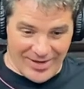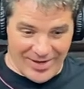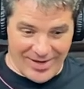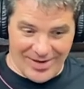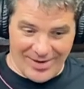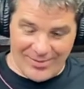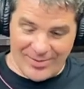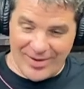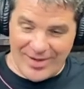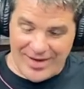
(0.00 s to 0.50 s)

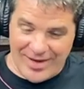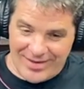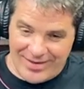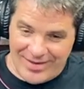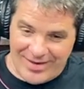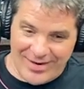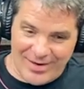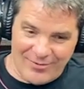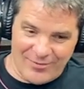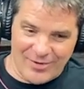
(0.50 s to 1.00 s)
yeah, without
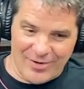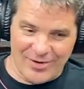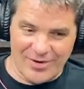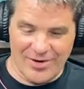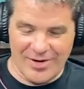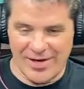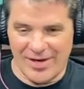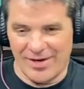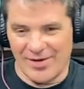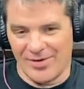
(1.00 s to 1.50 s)
the effort, you
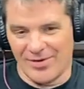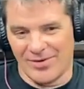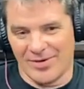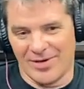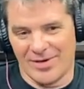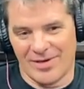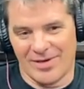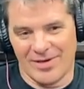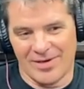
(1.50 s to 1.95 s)
can't do it.